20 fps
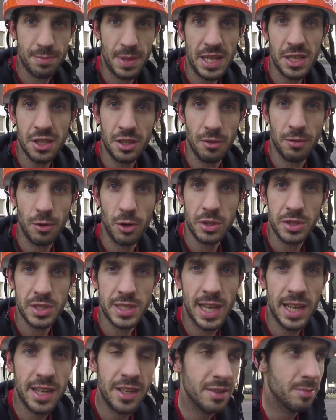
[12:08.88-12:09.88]
they can avoid
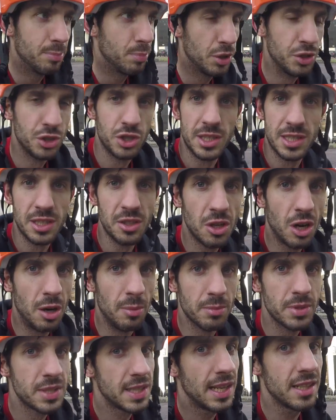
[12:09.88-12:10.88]
getting punches in
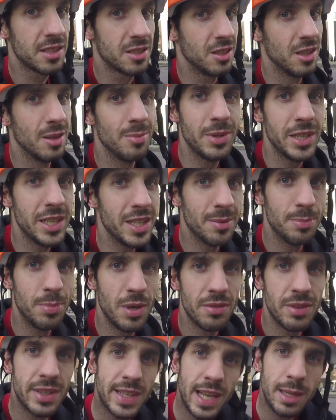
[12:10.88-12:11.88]
comps, that's going to be a
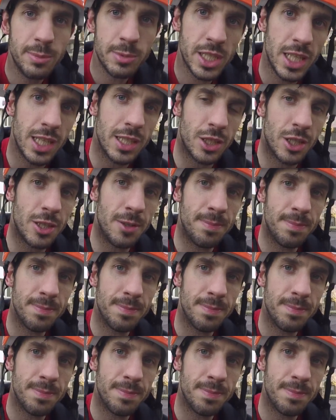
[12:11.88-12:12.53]
bit of a game changer.